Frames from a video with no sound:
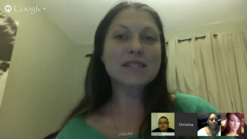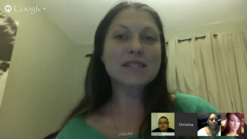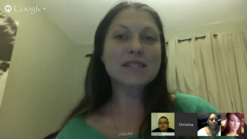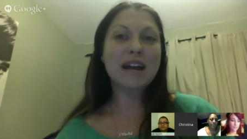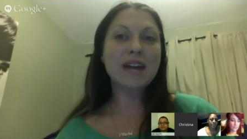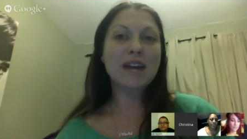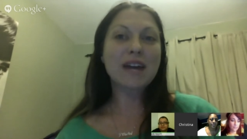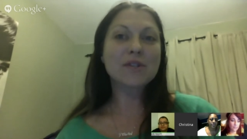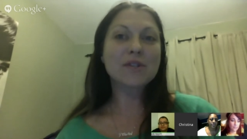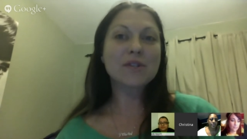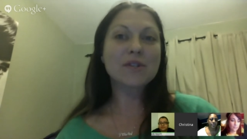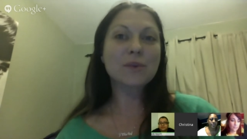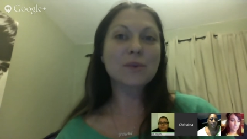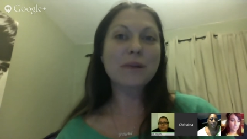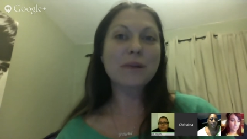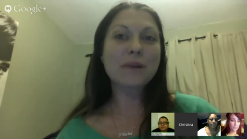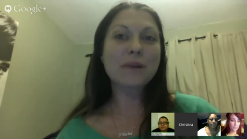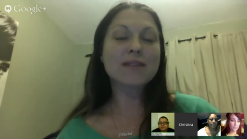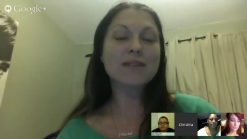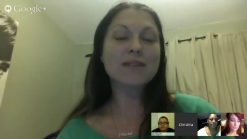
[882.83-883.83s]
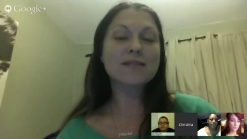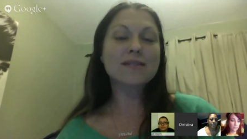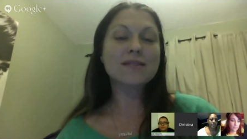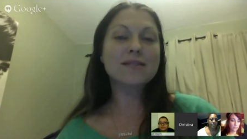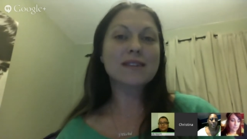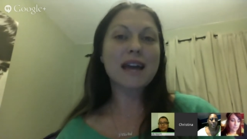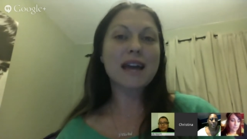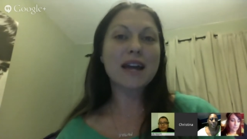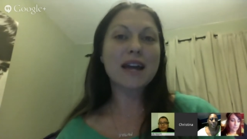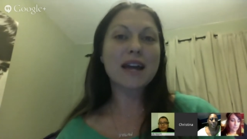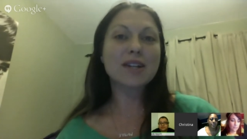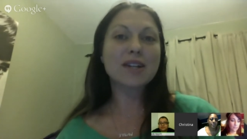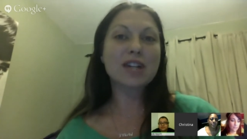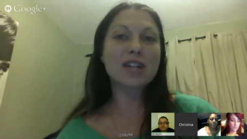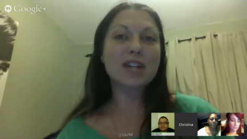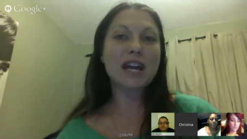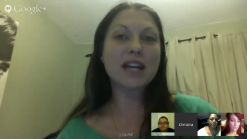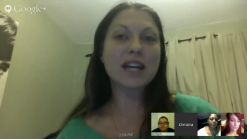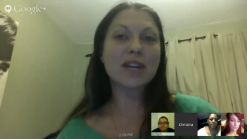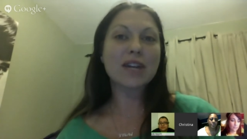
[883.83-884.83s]
Micah was 3 months and
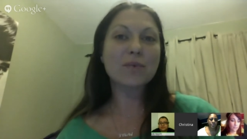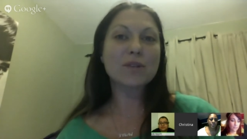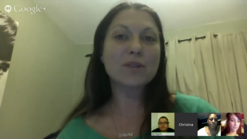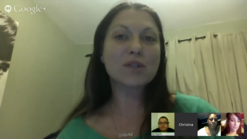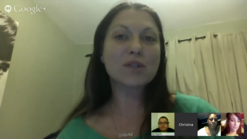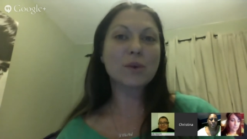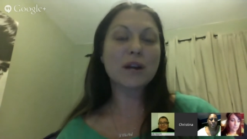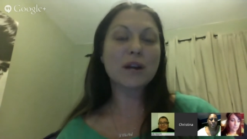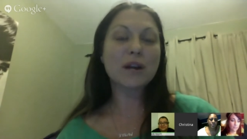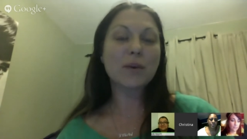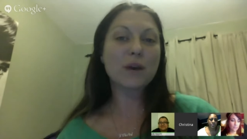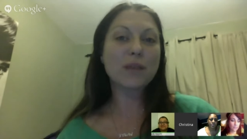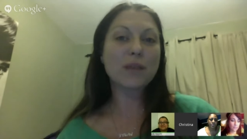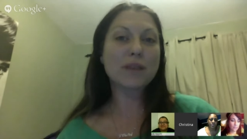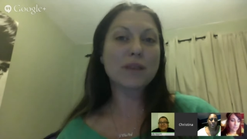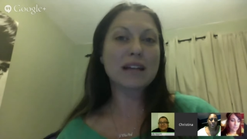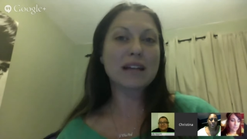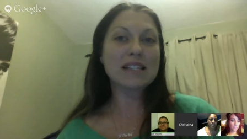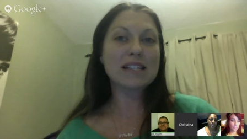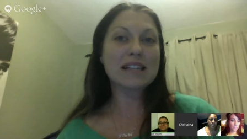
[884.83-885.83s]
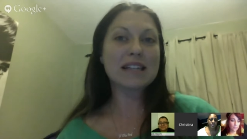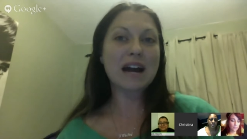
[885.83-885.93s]
Jaden was 21 months.